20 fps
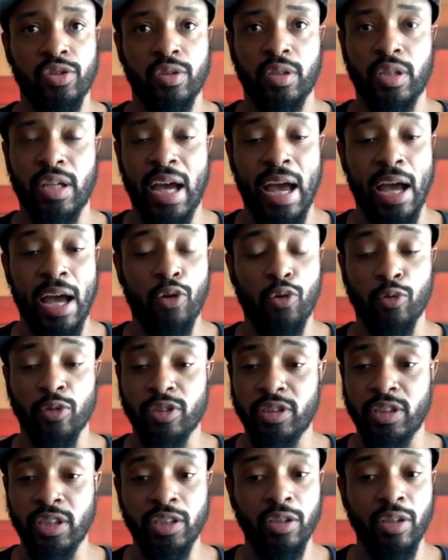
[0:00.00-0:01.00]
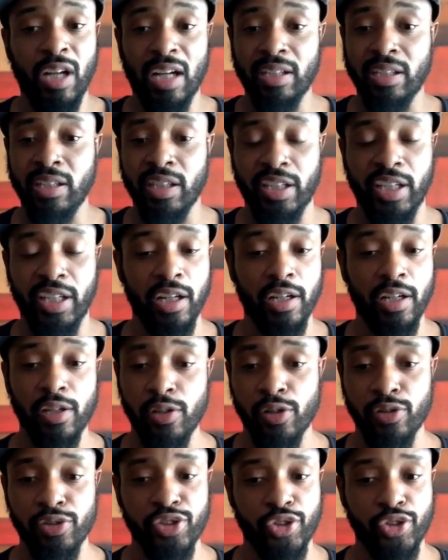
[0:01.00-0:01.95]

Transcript: guy who was still out there killing it on the